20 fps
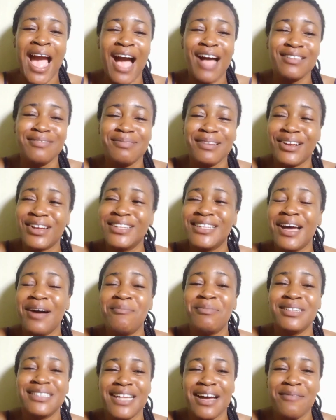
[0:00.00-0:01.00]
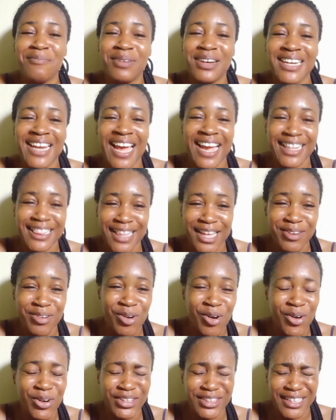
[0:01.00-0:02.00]
house, because I must have bought like 10
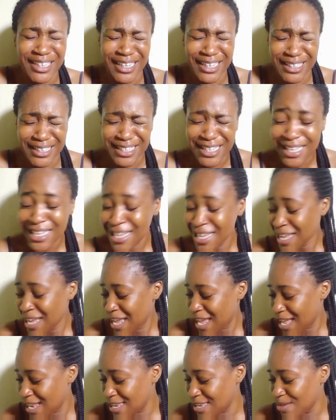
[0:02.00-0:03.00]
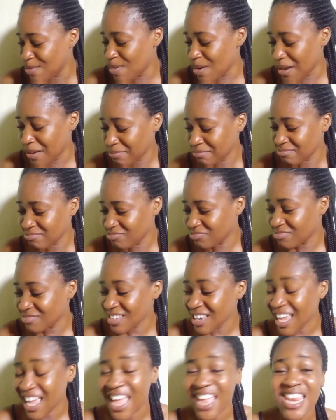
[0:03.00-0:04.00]
or 100. Anyway,
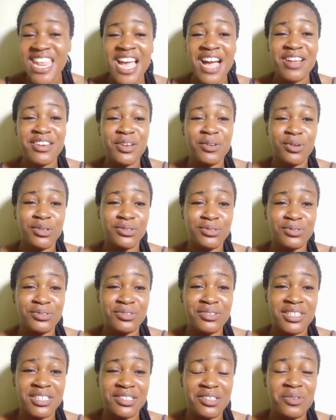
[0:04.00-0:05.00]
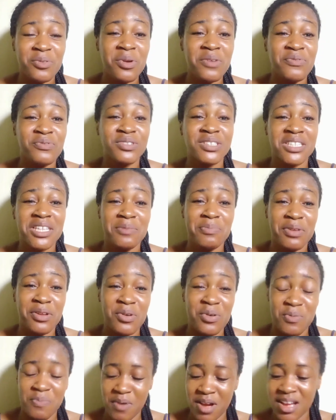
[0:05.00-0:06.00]
anyhow they want to do it, equip for
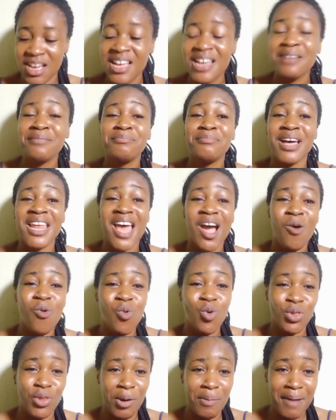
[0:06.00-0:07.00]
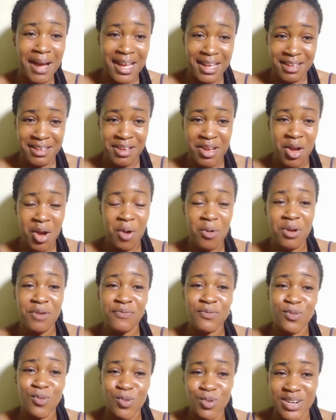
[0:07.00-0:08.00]
skipping rope.
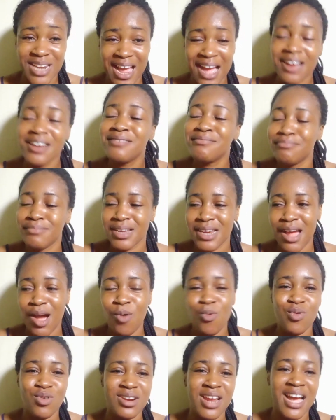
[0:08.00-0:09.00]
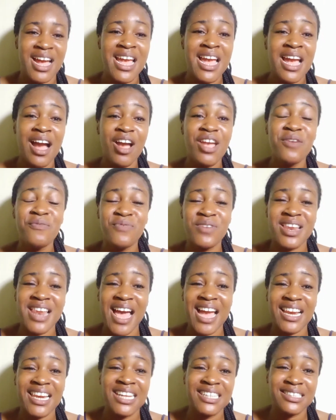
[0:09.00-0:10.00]
Equip for that. If you
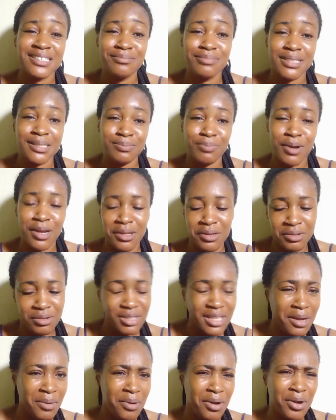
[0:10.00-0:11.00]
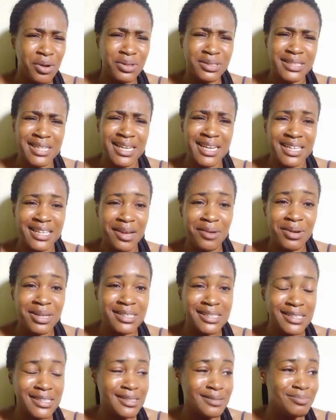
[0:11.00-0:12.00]
like, let it be spoiled, you know. That one consigner, that one
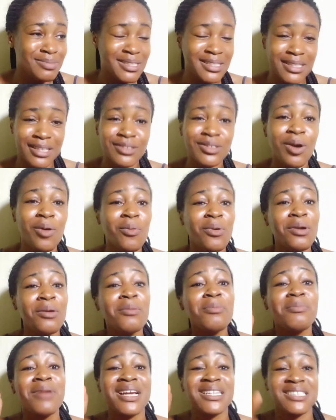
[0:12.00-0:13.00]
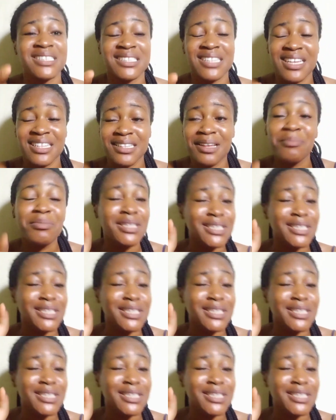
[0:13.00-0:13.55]
is his business. Okay, exercise.